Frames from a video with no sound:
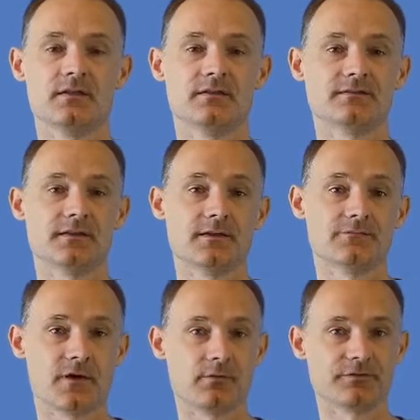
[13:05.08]
They said
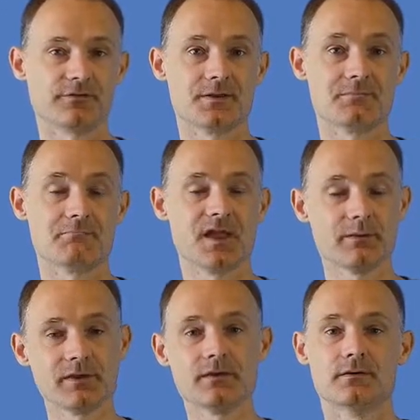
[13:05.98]
that fall restraint
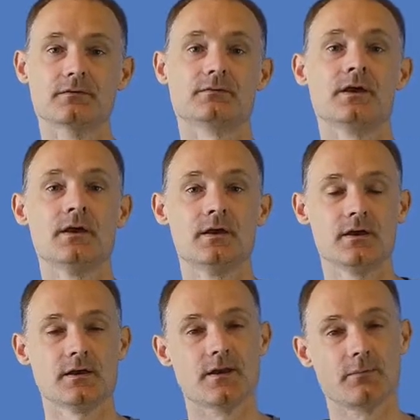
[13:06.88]
may be used,
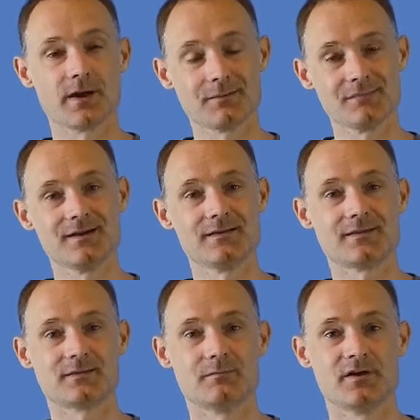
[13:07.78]
and they recommended
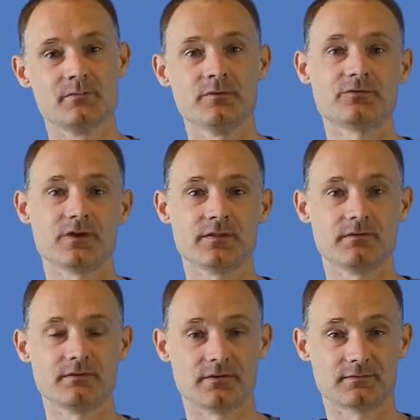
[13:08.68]
that the minimum strength
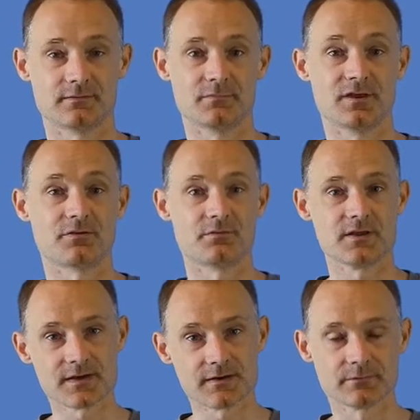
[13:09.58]
of the system be
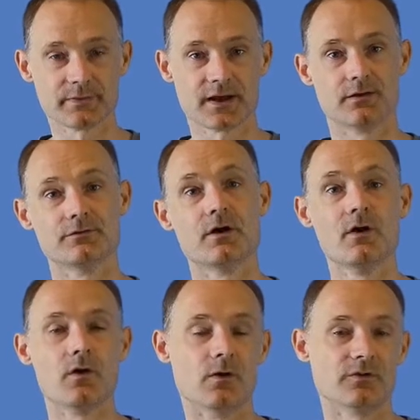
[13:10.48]
3,000 pounds
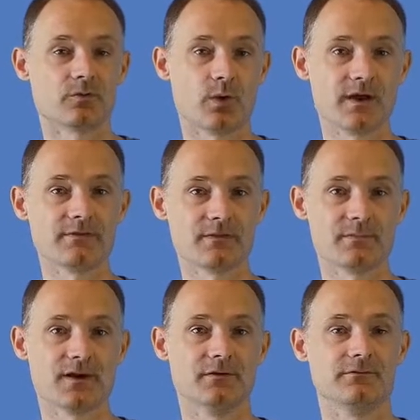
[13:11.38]
or twice the
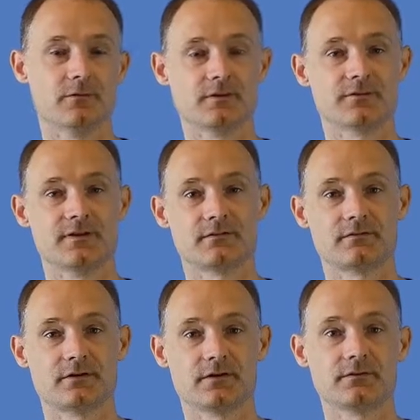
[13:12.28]
amount of force
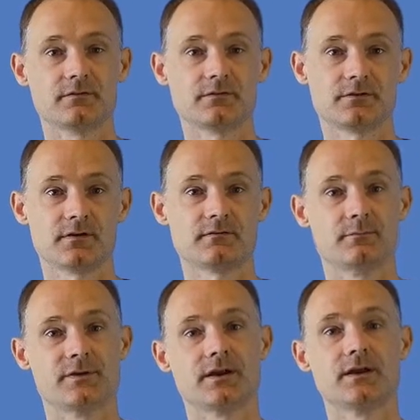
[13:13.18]
necessary to restrain
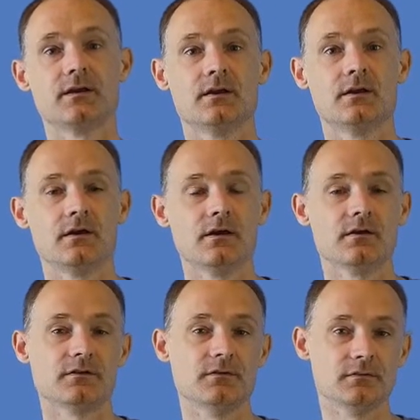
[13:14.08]
somebody.
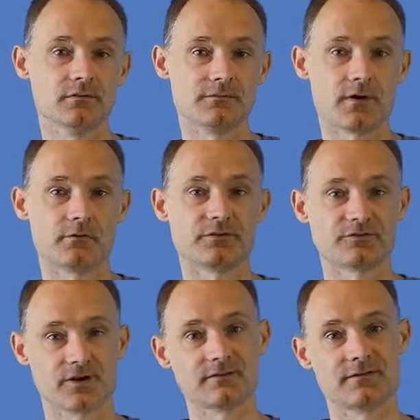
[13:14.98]
To use a fall
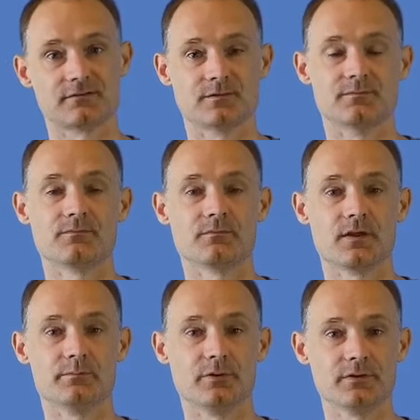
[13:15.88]
restraint system,
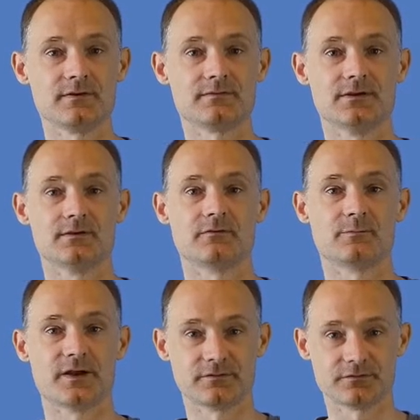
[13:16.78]
employees need
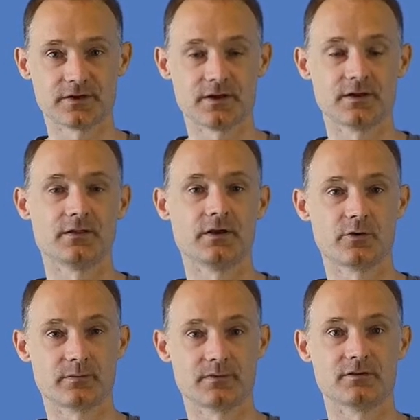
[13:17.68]
special training on the
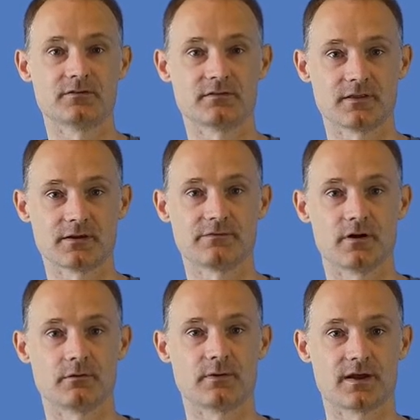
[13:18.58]
equipment, just like
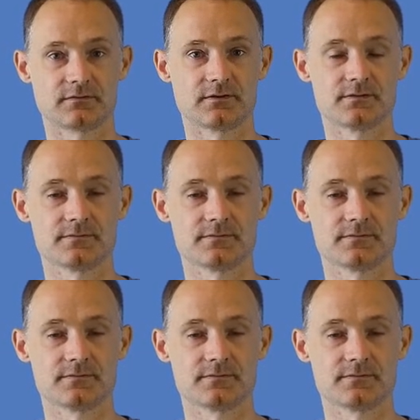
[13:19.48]
fall arrest.